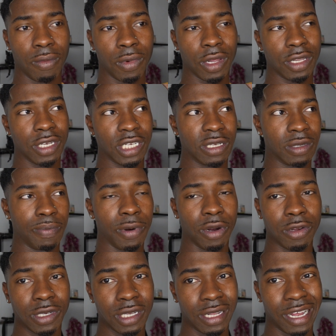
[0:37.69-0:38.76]
They're just
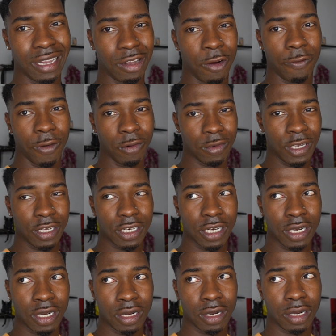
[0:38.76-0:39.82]
producing like low voltage.